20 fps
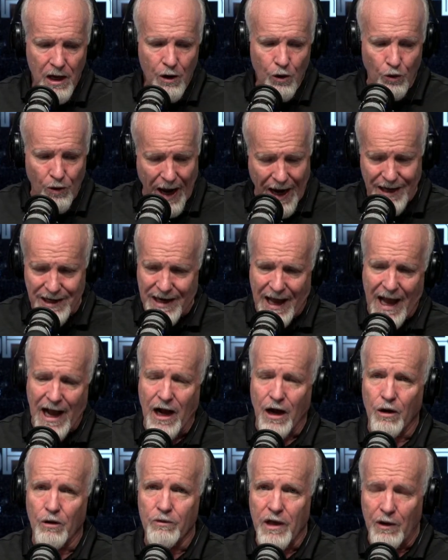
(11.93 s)
Right
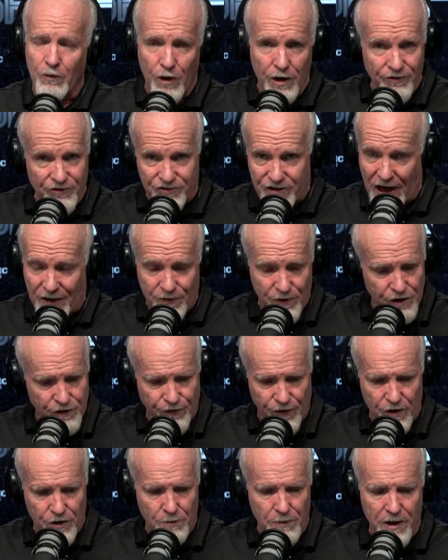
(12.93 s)
now, and we've said this
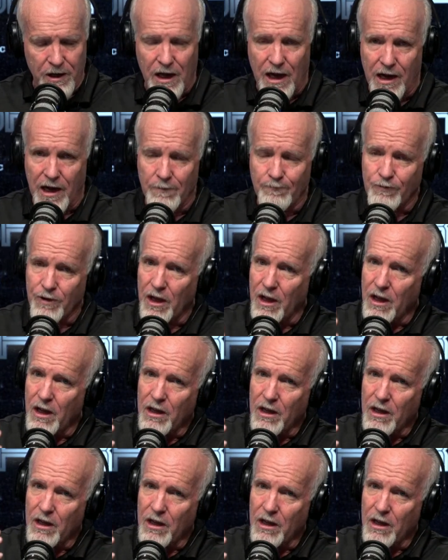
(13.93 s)
from the beginning,